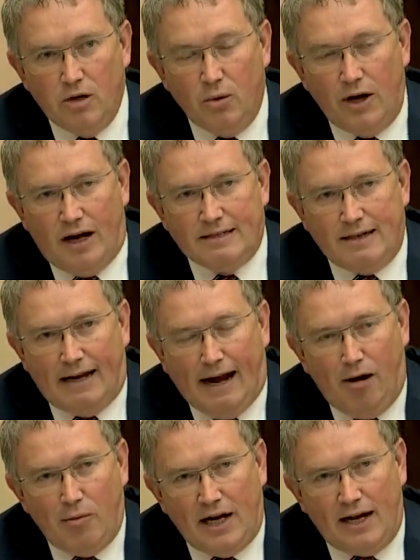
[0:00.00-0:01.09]
when I said
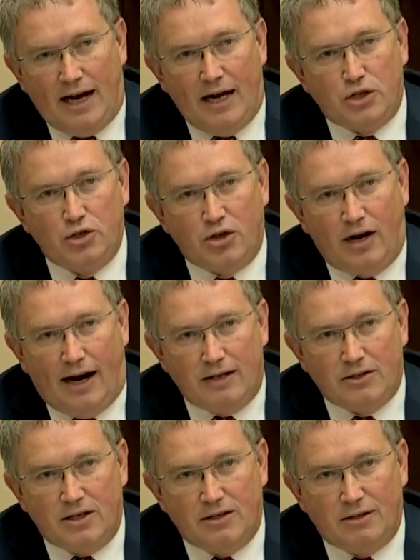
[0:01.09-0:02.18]
how many agents or
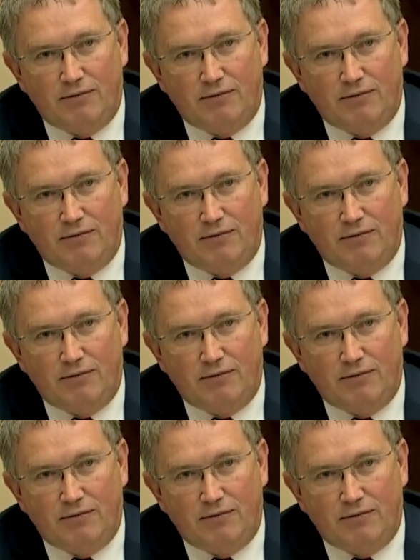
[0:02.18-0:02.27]
assets